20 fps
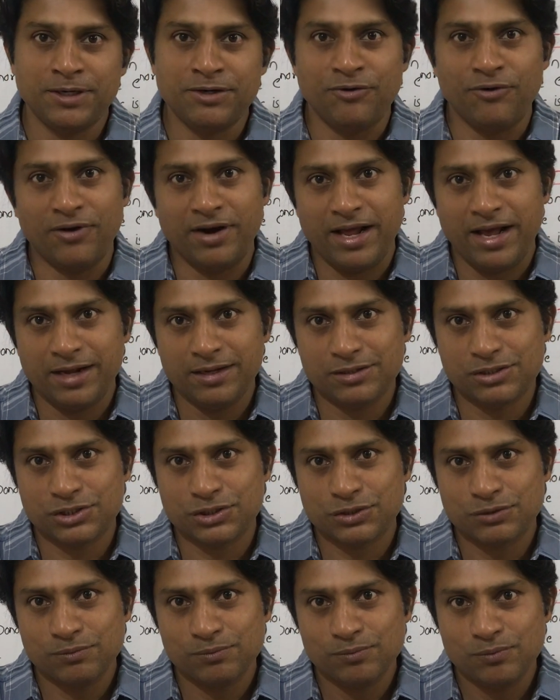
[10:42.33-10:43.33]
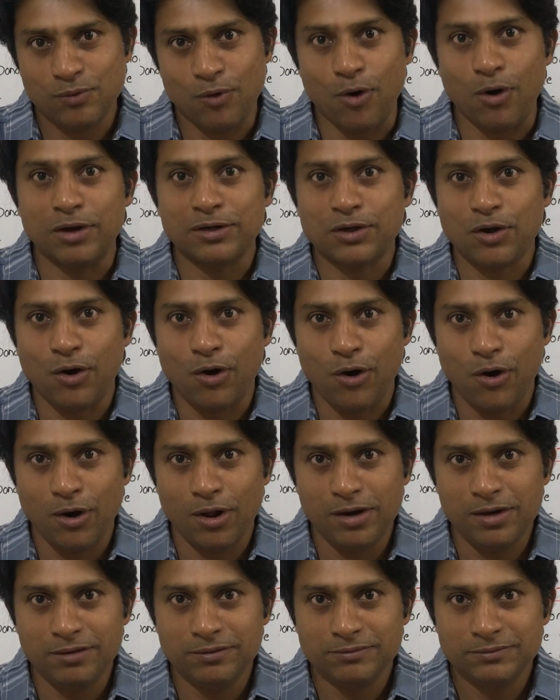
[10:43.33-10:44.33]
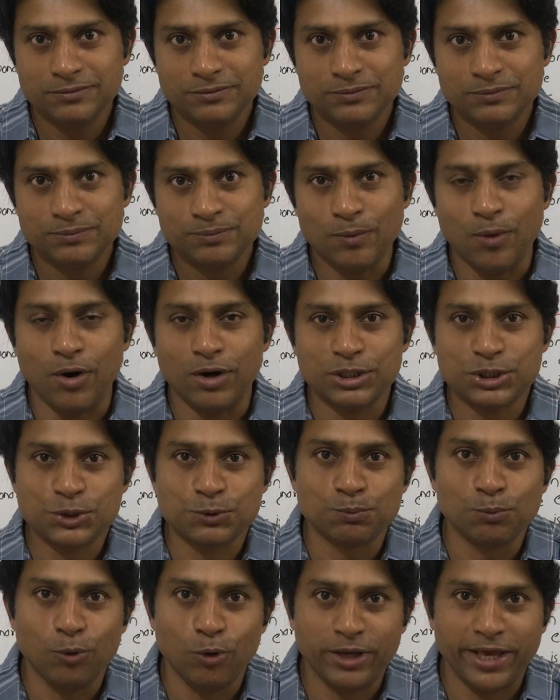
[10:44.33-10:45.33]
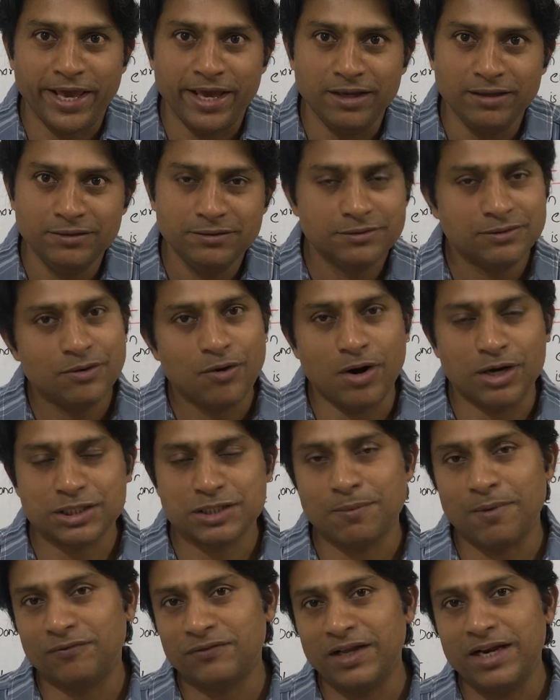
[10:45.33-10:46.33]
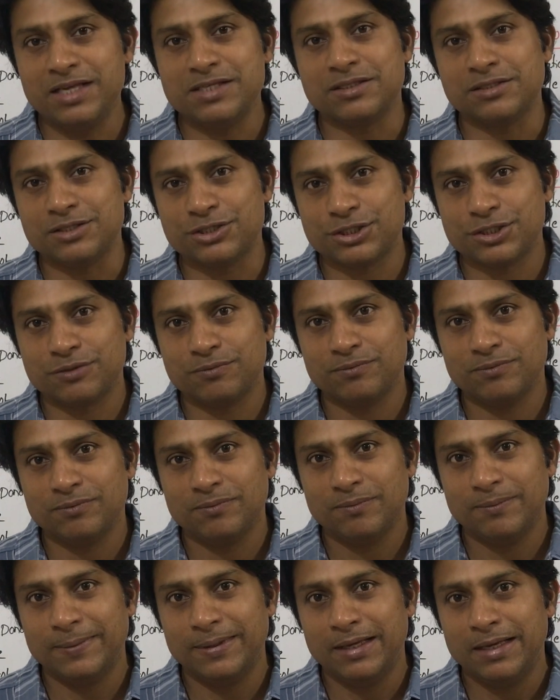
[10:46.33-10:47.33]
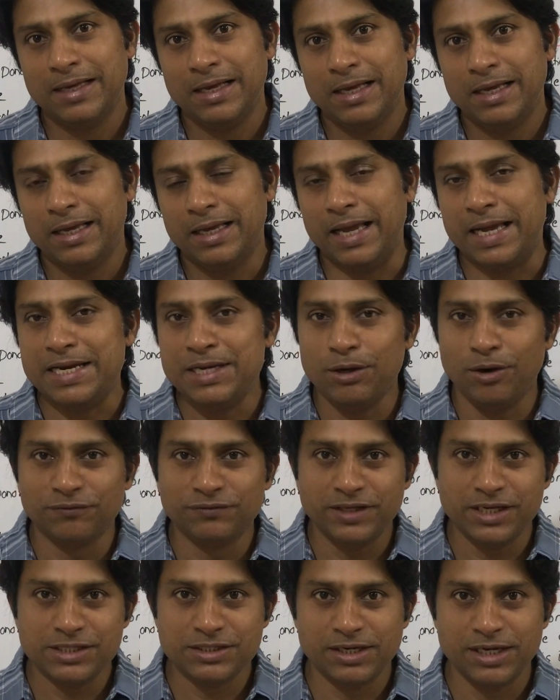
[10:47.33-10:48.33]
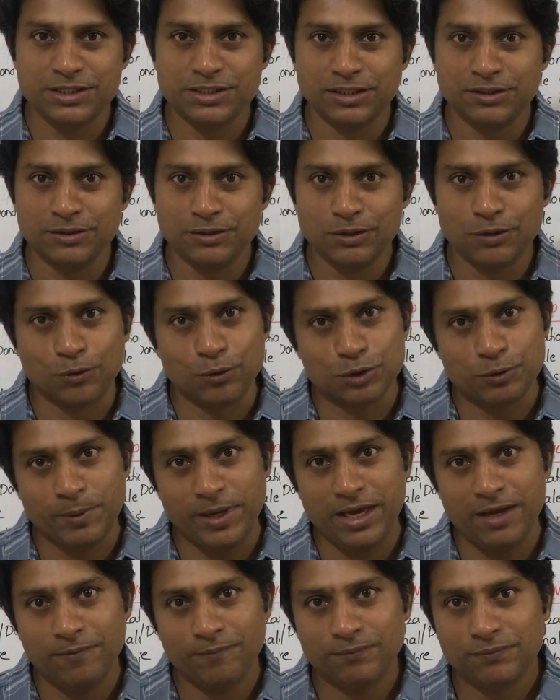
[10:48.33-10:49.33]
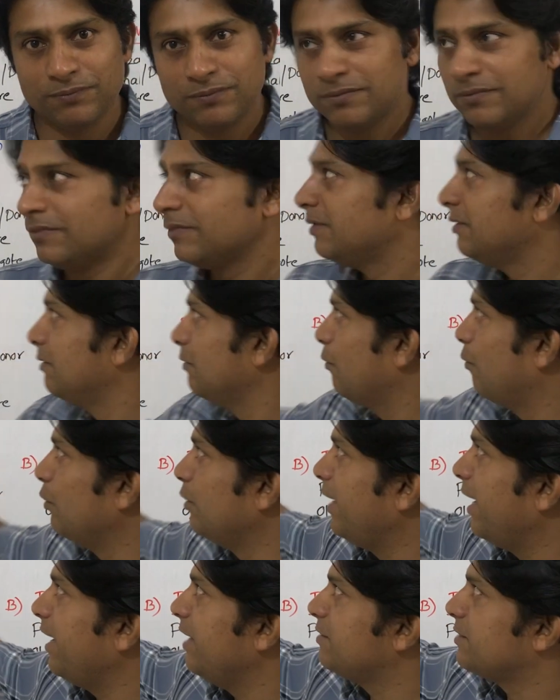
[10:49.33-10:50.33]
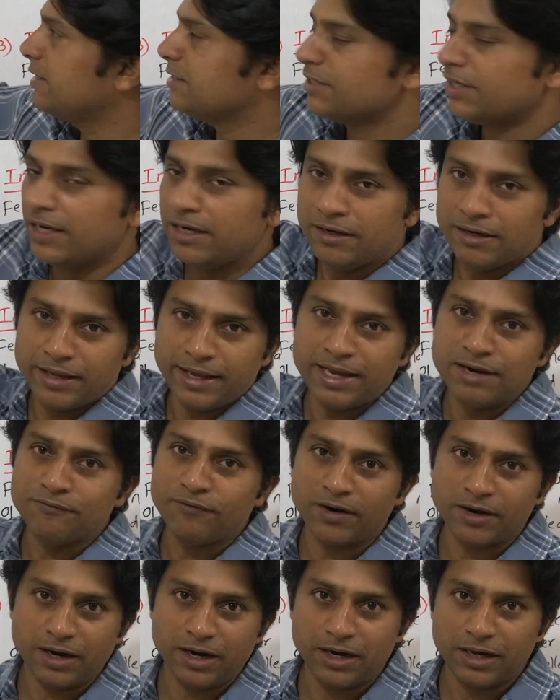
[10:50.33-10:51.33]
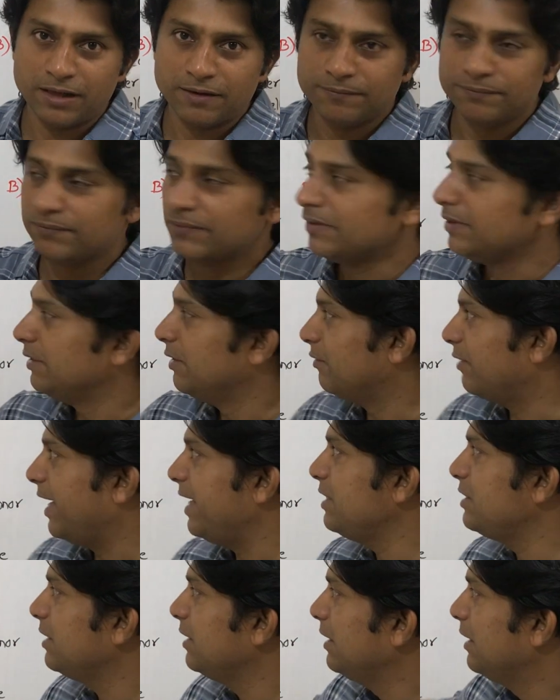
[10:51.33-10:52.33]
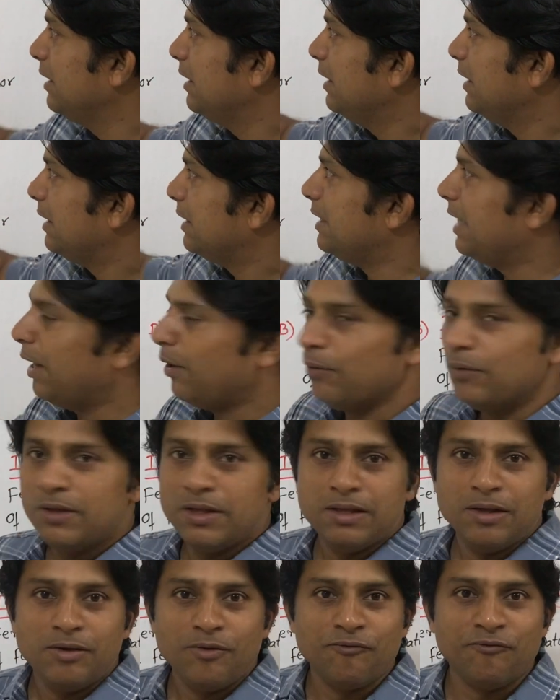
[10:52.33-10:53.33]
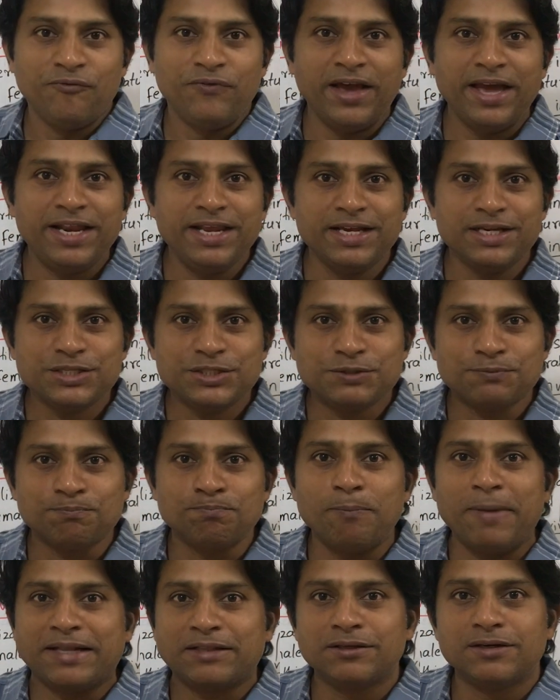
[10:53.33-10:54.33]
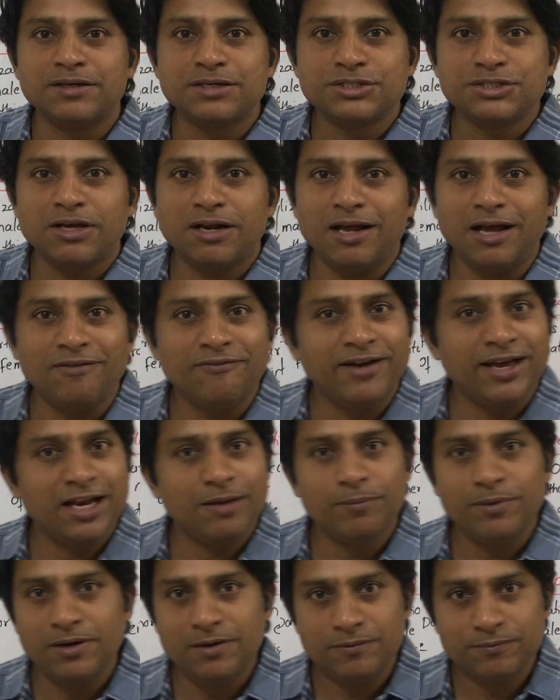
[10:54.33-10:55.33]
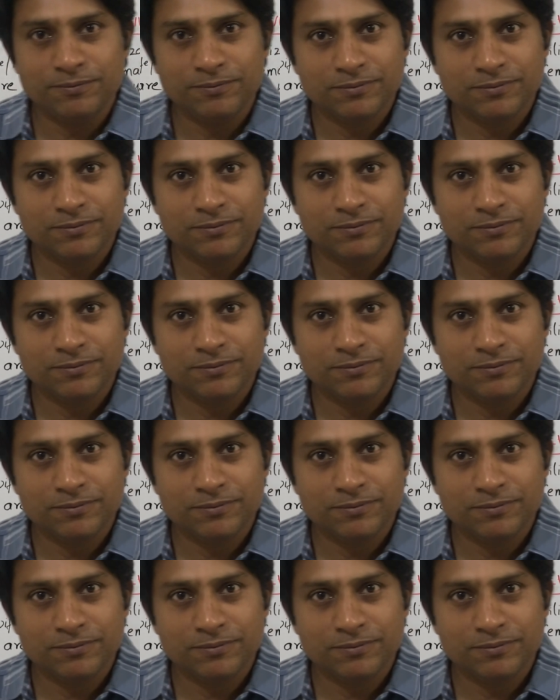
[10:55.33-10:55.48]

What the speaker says: Drugs, alcohol, or smoking, or some of the reasons. Any of these reasons could result in infertility, right? Now, various methods are available